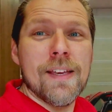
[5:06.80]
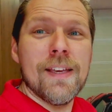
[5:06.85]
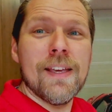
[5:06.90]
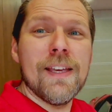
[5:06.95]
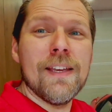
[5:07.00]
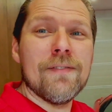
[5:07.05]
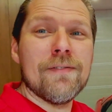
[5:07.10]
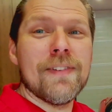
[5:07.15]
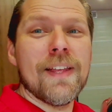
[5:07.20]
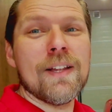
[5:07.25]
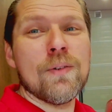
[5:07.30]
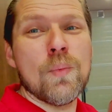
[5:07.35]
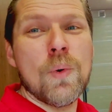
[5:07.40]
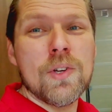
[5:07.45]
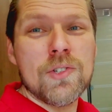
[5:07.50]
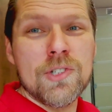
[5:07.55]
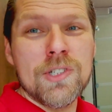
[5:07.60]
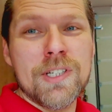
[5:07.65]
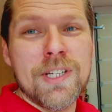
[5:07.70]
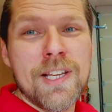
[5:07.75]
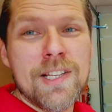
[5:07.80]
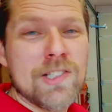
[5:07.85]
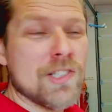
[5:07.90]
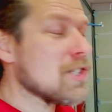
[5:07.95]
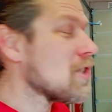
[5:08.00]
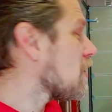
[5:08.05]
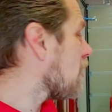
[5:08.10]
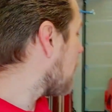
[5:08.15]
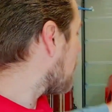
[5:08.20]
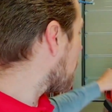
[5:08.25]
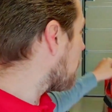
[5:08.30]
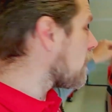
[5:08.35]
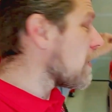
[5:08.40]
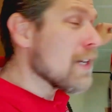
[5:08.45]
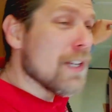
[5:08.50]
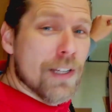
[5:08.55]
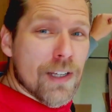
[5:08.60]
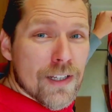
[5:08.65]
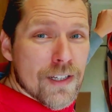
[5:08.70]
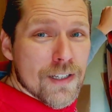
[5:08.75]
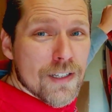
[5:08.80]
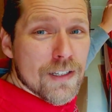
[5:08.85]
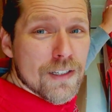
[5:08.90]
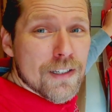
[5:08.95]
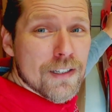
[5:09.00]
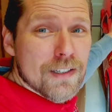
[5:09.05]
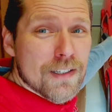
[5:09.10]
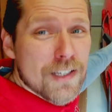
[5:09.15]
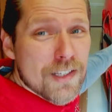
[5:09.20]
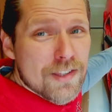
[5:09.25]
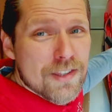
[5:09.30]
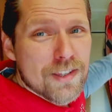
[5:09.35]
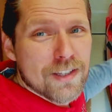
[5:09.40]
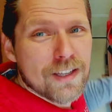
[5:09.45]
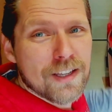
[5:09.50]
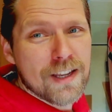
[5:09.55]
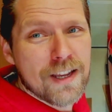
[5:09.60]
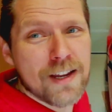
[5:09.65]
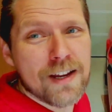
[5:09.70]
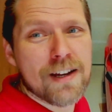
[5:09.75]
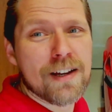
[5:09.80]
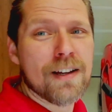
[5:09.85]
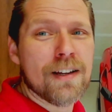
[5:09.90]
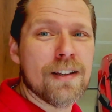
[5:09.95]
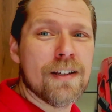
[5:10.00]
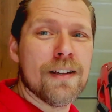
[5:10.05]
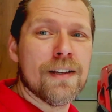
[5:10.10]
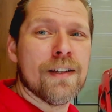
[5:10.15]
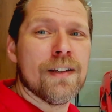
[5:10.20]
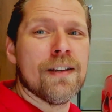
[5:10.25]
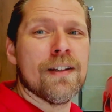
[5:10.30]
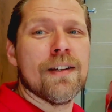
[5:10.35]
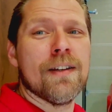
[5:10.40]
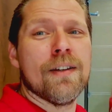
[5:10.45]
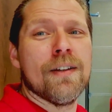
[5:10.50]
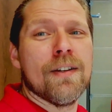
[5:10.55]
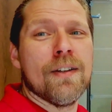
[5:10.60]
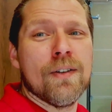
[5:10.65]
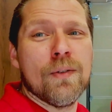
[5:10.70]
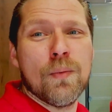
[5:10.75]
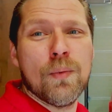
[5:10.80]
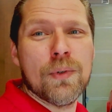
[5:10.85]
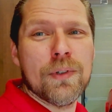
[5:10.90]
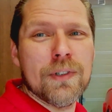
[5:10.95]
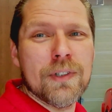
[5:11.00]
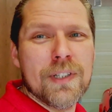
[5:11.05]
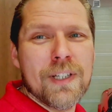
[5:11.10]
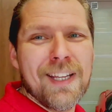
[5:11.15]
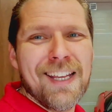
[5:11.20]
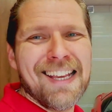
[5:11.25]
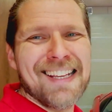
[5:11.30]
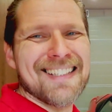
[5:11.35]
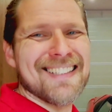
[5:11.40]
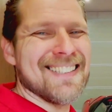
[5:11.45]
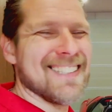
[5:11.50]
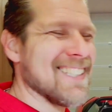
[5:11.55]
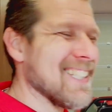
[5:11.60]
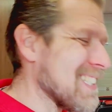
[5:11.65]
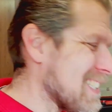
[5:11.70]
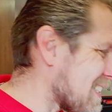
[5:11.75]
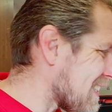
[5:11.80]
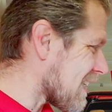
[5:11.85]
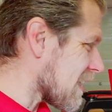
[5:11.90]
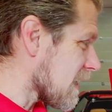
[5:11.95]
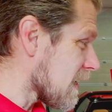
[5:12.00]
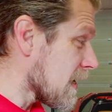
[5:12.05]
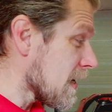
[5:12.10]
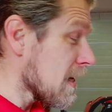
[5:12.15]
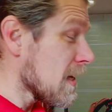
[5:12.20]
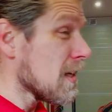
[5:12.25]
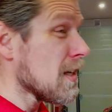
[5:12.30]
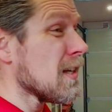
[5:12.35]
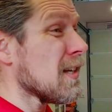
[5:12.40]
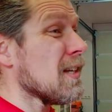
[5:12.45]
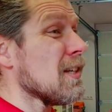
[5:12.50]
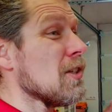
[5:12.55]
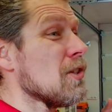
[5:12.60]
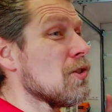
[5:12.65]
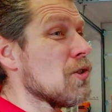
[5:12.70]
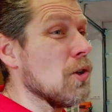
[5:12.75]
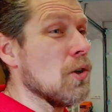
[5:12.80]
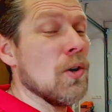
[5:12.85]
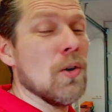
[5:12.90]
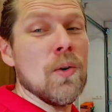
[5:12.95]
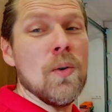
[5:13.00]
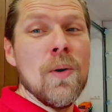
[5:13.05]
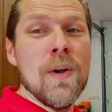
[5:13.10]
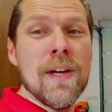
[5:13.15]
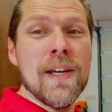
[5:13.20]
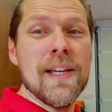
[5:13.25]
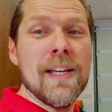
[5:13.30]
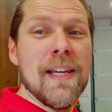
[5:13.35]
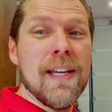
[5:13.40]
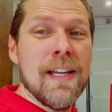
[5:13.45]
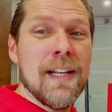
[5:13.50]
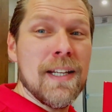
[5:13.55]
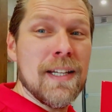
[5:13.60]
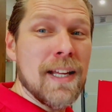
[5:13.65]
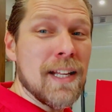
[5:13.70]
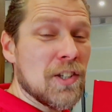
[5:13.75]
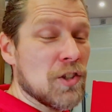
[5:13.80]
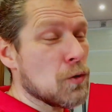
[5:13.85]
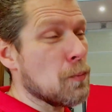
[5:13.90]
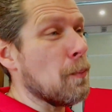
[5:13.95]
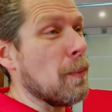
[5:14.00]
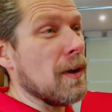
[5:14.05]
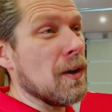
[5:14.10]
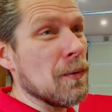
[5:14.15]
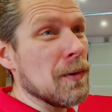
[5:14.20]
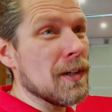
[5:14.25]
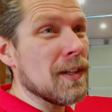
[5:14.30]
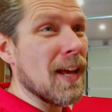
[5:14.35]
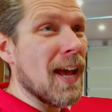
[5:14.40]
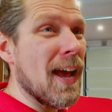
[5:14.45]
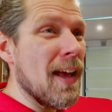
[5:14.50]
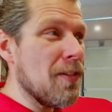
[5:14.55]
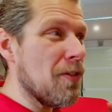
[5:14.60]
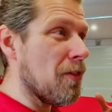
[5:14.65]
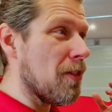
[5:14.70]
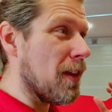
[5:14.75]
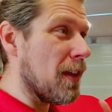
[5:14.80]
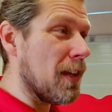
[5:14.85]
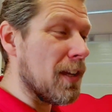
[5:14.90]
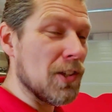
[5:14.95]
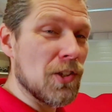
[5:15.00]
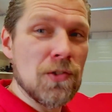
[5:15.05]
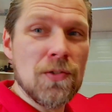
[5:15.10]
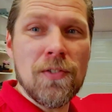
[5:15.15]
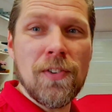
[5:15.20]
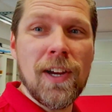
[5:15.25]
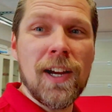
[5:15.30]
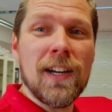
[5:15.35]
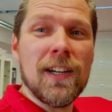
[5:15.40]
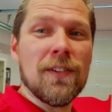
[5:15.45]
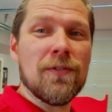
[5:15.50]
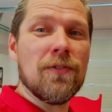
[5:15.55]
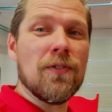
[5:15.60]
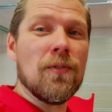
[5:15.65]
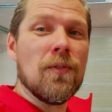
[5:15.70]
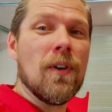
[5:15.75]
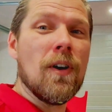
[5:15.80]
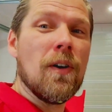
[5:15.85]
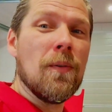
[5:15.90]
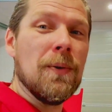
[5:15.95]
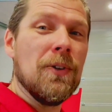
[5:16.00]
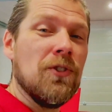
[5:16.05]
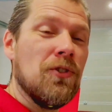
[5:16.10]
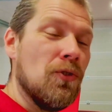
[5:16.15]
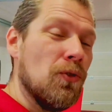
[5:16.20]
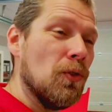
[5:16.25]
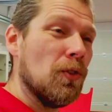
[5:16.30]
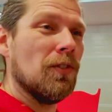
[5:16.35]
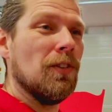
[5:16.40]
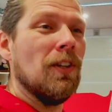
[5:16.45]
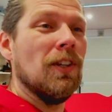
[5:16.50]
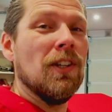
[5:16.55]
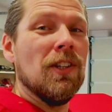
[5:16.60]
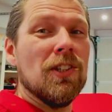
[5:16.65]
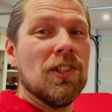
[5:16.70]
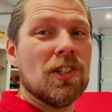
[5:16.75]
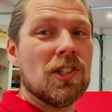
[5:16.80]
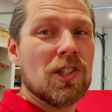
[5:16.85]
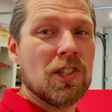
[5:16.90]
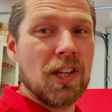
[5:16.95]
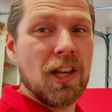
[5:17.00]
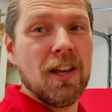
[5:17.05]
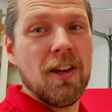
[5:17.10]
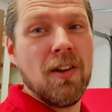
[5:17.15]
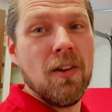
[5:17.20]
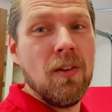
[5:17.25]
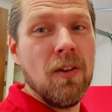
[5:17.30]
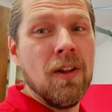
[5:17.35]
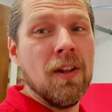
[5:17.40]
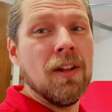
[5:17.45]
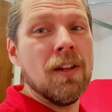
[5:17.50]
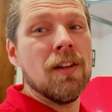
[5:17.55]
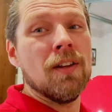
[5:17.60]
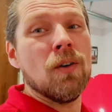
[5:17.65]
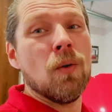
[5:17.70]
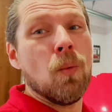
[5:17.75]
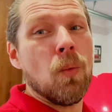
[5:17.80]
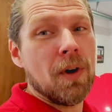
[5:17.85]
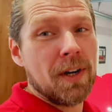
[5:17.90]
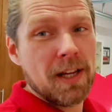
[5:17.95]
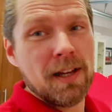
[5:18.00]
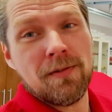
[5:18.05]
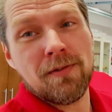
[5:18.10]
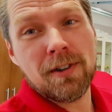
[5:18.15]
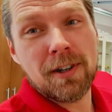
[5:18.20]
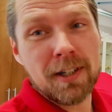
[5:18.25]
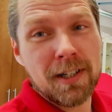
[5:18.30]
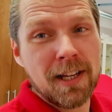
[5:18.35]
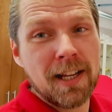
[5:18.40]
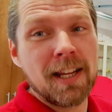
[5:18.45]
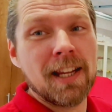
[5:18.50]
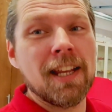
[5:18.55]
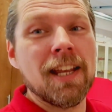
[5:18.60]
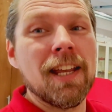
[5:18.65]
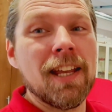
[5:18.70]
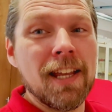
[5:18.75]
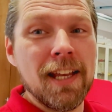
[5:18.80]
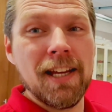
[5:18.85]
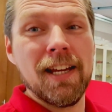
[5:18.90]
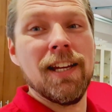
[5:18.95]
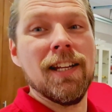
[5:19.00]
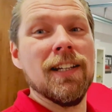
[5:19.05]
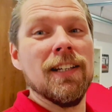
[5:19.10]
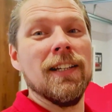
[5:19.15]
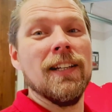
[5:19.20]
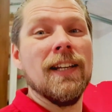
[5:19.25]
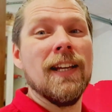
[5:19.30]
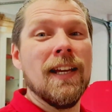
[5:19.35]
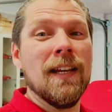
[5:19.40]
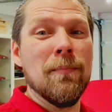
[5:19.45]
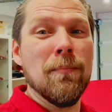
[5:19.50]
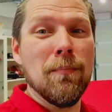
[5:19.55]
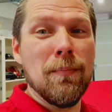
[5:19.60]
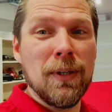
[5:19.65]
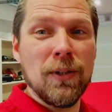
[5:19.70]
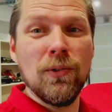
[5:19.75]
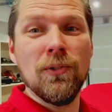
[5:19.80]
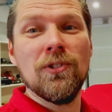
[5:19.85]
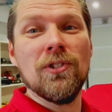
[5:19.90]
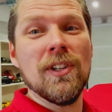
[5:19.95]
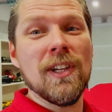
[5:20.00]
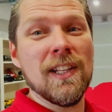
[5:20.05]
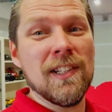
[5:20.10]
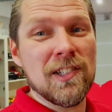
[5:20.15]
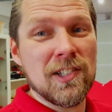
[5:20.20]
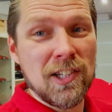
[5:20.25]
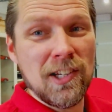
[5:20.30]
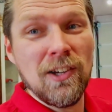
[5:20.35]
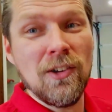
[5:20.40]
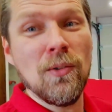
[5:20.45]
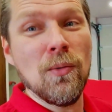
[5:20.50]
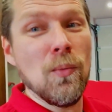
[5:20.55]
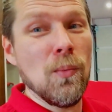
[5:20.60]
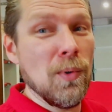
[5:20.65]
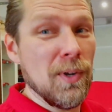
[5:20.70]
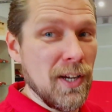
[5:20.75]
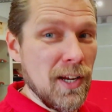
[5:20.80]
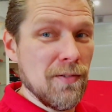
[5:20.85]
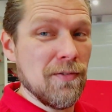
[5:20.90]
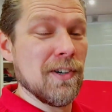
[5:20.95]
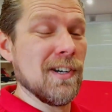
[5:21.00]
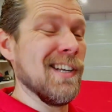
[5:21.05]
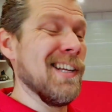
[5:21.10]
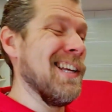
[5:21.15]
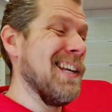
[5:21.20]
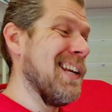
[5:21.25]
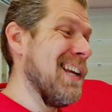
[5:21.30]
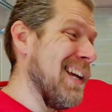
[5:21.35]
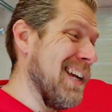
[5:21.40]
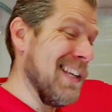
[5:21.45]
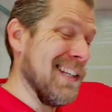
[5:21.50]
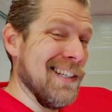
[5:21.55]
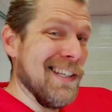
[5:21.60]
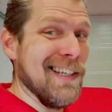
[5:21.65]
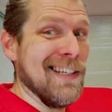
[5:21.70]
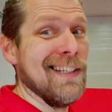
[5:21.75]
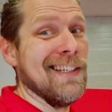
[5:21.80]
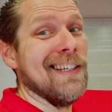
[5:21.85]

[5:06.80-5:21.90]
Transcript: If that wasn't necessary, this thing here wouldn't exist. So in that spirit, I think it's fair that Ferrari should sell whatever they can and build and sell whatever they can't.